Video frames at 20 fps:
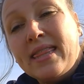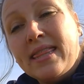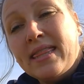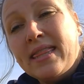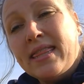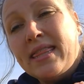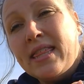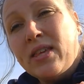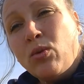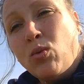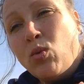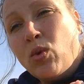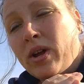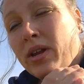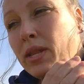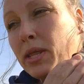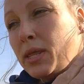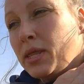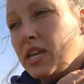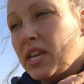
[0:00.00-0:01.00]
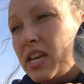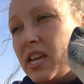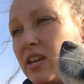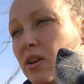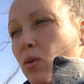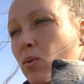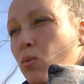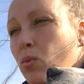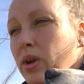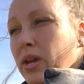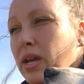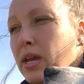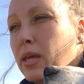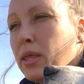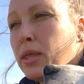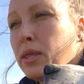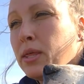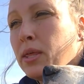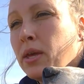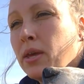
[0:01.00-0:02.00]
The one thing
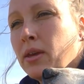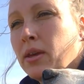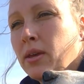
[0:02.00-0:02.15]
with